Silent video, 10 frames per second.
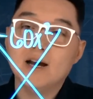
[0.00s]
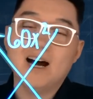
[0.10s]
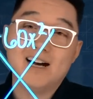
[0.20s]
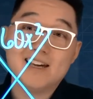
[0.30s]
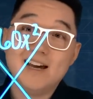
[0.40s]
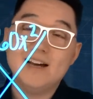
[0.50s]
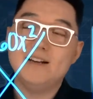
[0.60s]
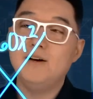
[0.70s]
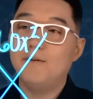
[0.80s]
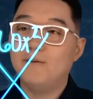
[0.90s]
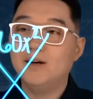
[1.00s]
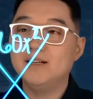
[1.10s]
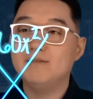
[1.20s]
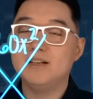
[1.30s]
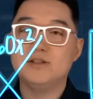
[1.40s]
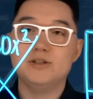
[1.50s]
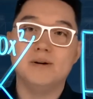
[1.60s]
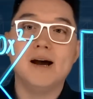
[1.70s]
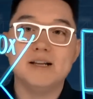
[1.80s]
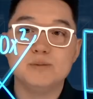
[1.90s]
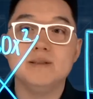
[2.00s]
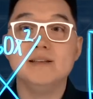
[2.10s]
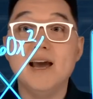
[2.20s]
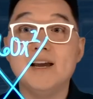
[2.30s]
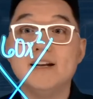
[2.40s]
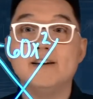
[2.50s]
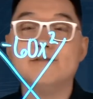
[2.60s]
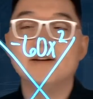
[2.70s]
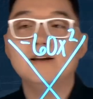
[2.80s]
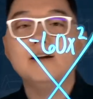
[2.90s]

Again, one of these two has to be negative